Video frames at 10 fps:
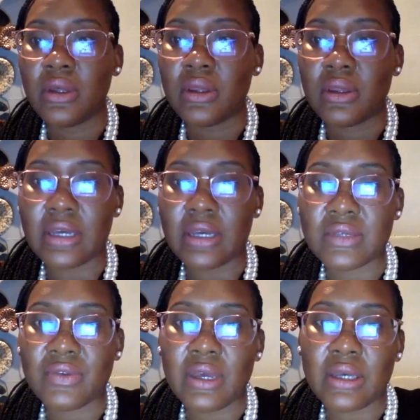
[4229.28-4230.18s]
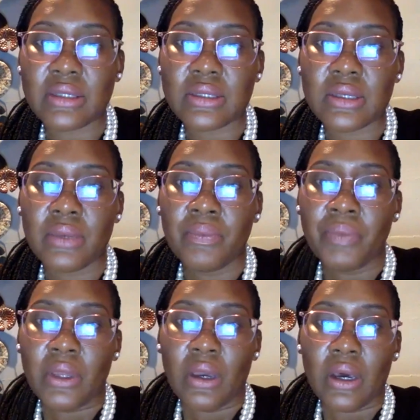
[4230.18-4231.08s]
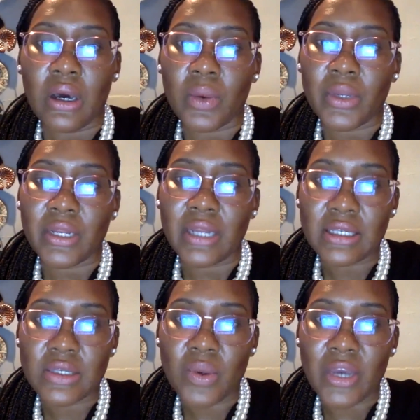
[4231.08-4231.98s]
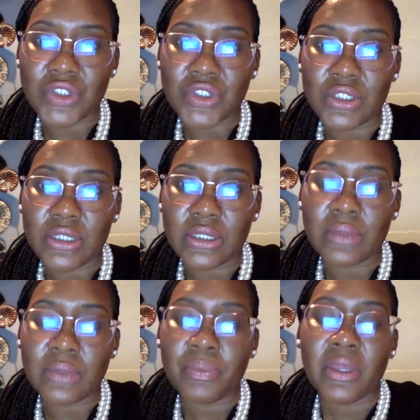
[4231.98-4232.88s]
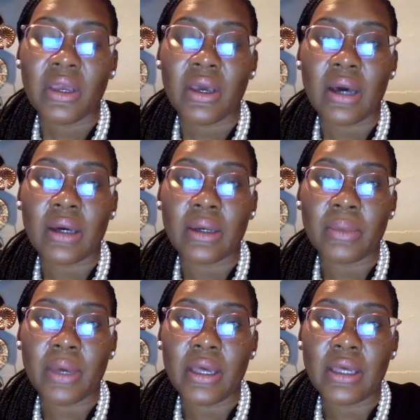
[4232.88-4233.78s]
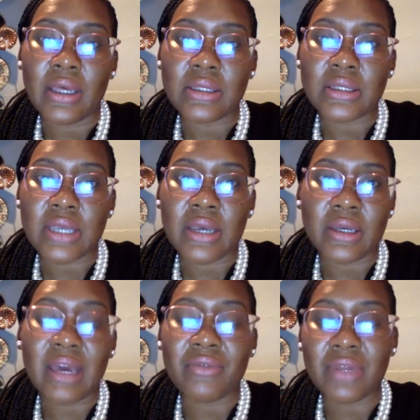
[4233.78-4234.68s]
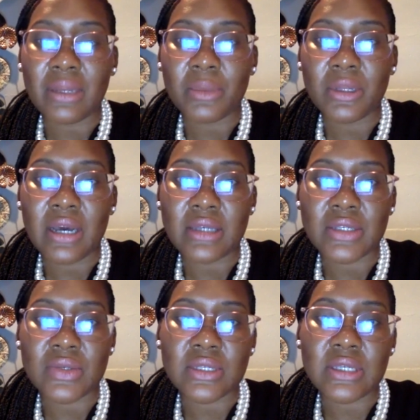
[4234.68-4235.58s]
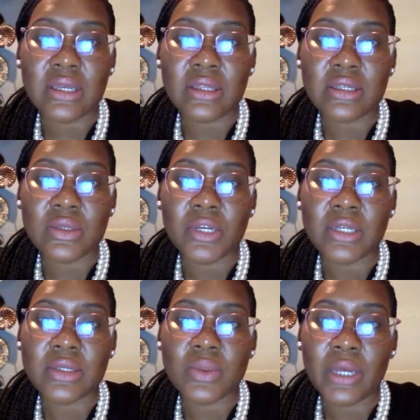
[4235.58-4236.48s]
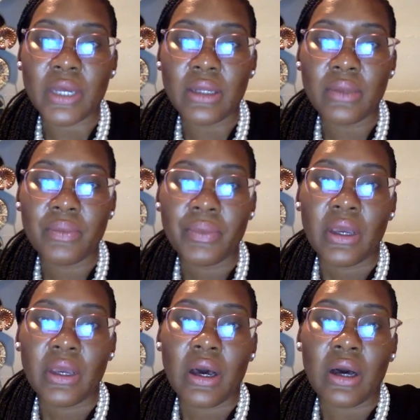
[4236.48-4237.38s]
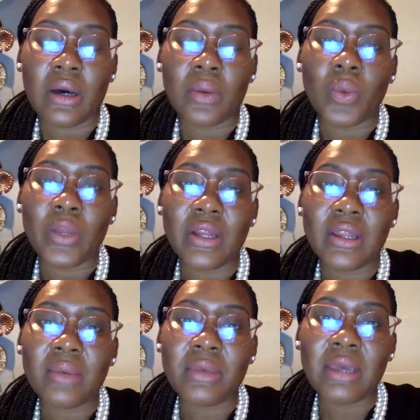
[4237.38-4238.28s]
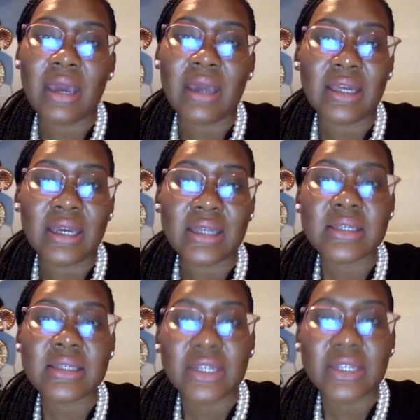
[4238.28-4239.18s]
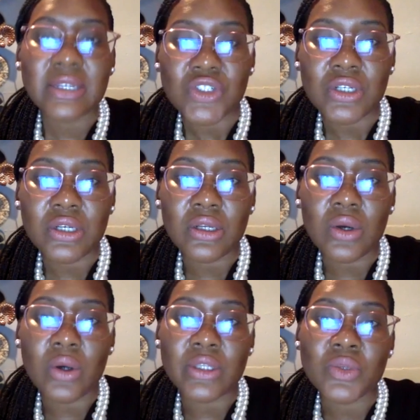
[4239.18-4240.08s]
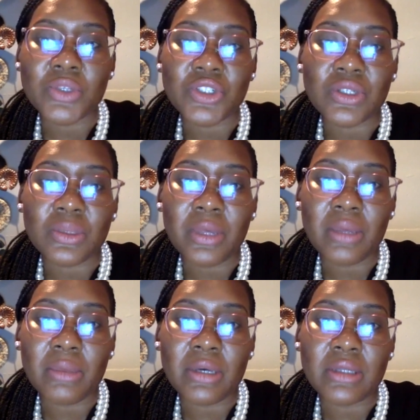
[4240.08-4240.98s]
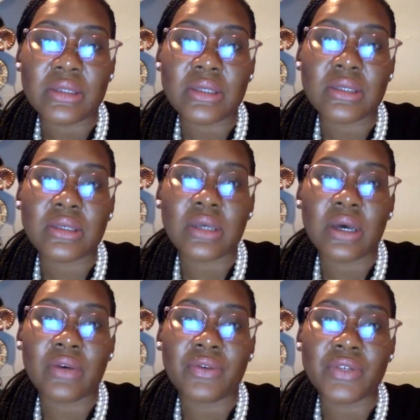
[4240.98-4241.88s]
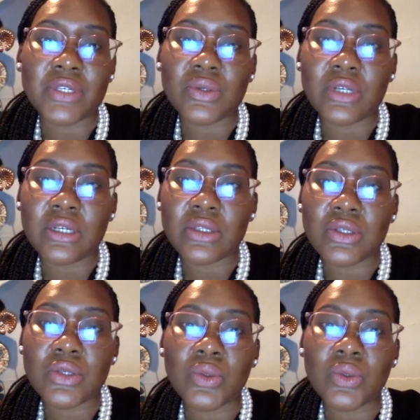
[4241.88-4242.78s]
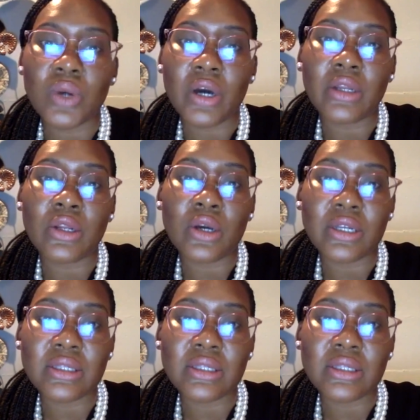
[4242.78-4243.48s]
Thanks for that. Our next question is, Kevin, I'm going to ask you to take this one as well. Will there be any extension on tuition payments for students who are not